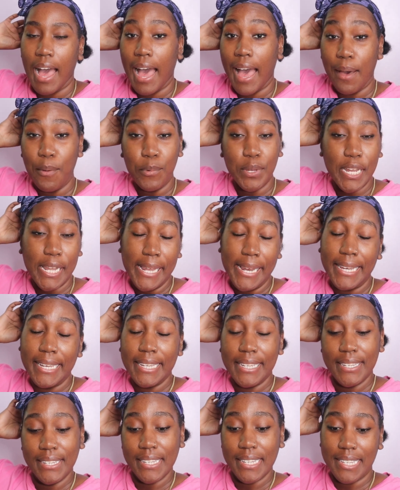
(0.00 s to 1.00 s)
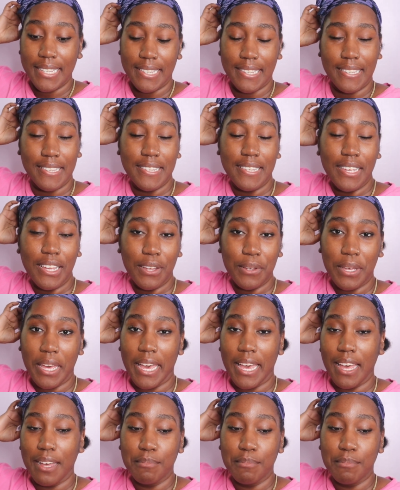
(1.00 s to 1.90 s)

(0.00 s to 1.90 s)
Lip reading: I want to look good, okay?